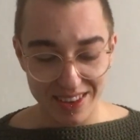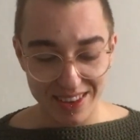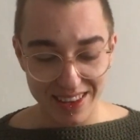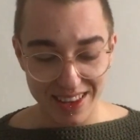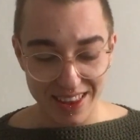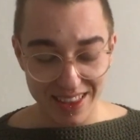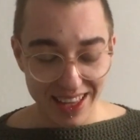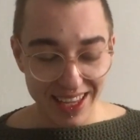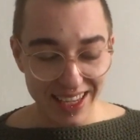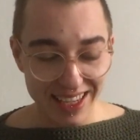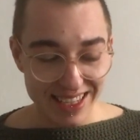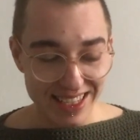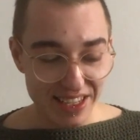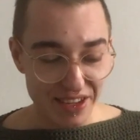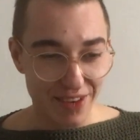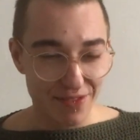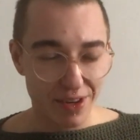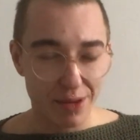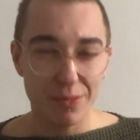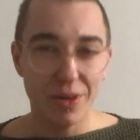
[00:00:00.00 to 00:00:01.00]
the thing is,
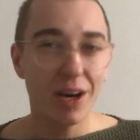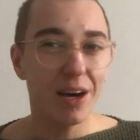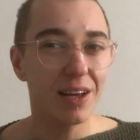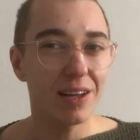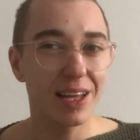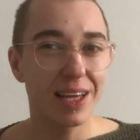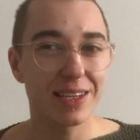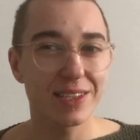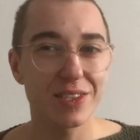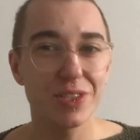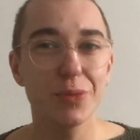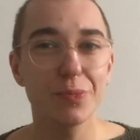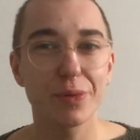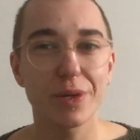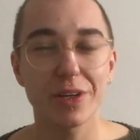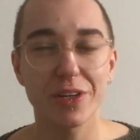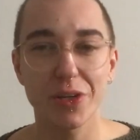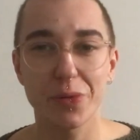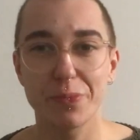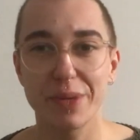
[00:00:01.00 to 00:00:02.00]
if I'm not like super
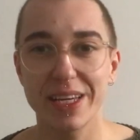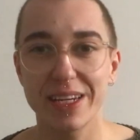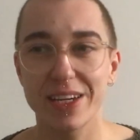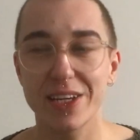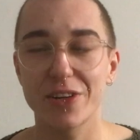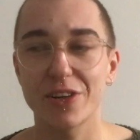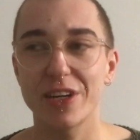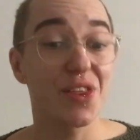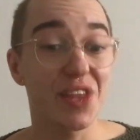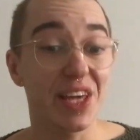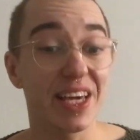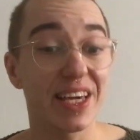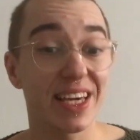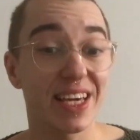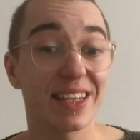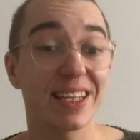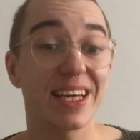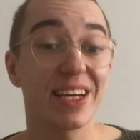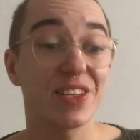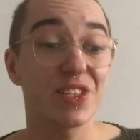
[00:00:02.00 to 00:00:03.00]
committed or thinking
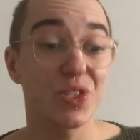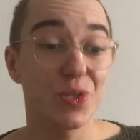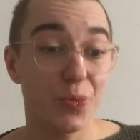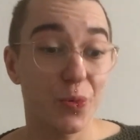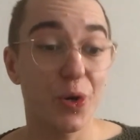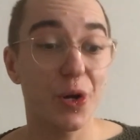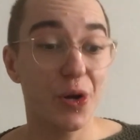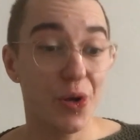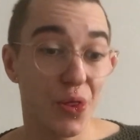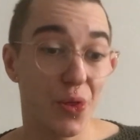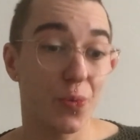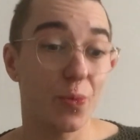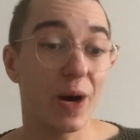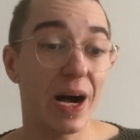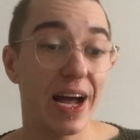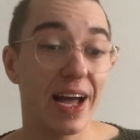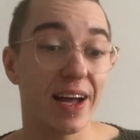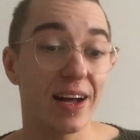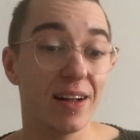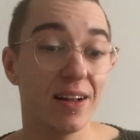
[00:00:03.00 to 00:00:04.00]
that it's
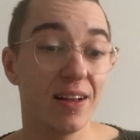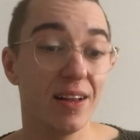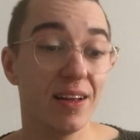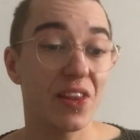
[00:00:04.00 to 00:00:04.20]
worthwhile,